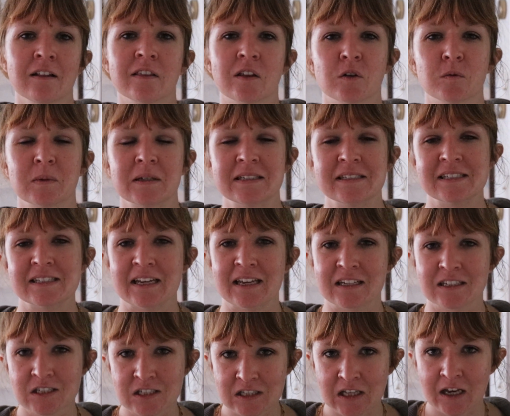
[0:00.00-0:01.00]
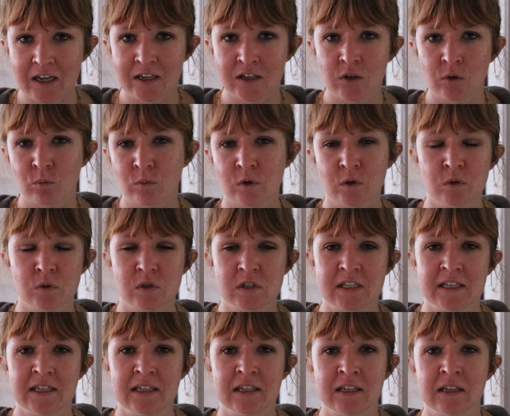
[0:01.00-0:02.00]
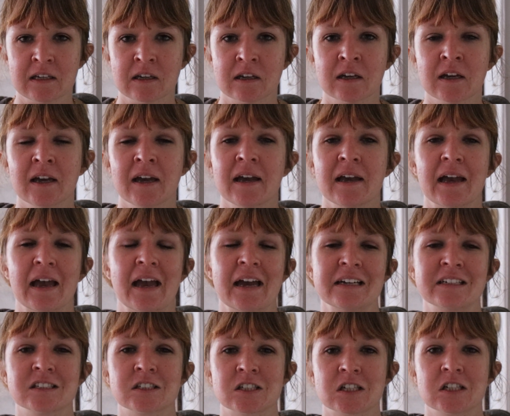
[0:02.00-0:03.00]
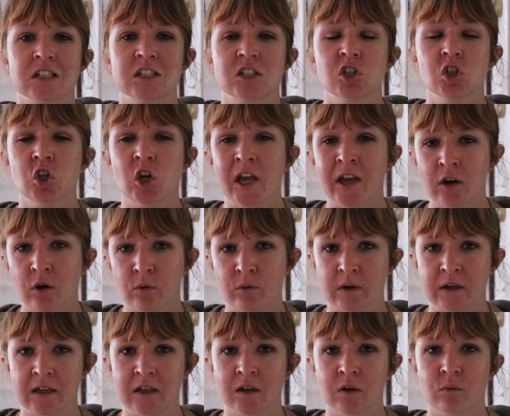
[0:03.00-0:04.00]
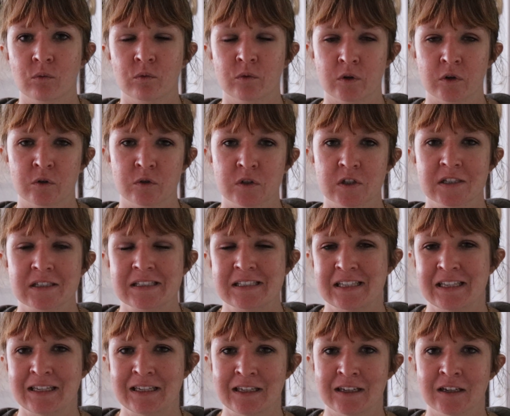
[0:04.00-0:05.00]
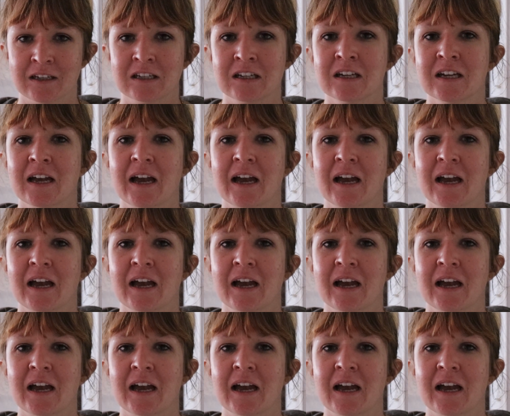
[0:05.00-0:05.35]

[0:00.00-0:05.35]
That would be dandelion root tea and chicory root tea